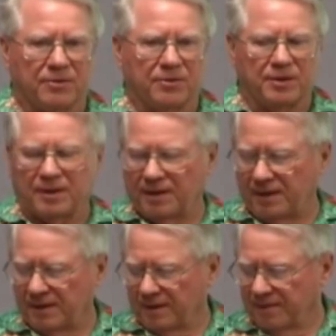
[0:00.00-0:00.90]

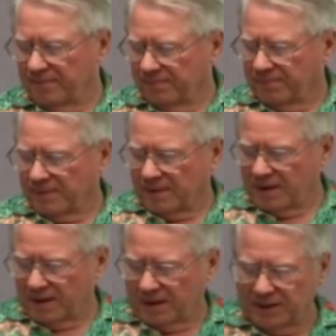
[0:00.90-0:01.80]
the
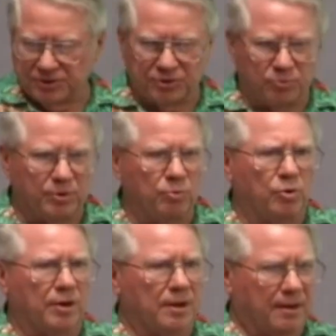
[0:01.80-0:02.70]
lizard would
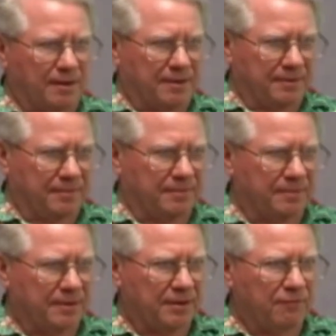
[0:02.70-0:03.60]
work harder
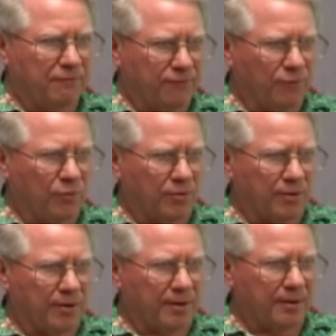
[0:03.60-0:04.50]

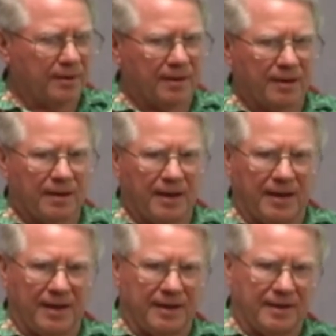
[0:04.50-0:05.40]
for
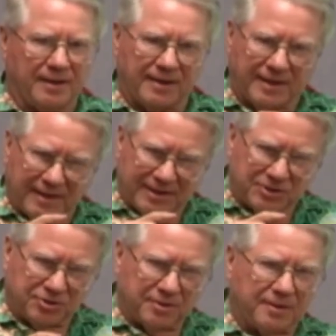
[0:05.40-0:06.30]
a little
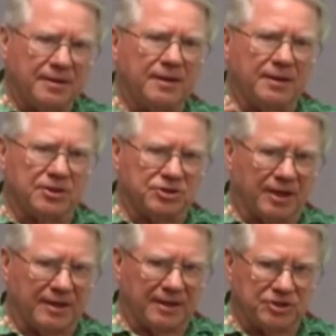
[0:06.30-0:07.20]
lizard in the
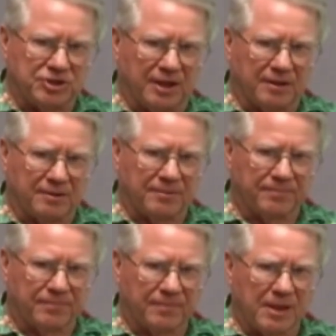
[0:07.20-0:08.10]
shotgun shell.
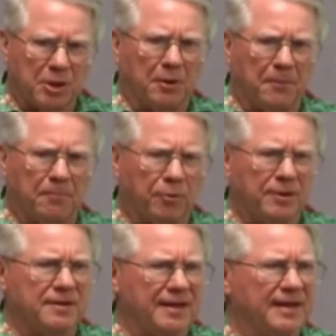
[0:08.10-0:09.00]
The
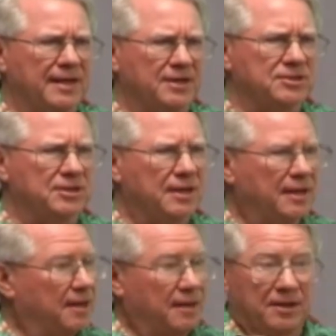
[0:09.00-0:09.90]
important thing is,
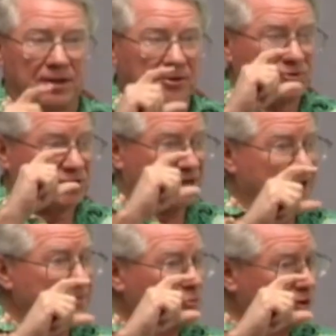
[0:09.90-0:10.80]
same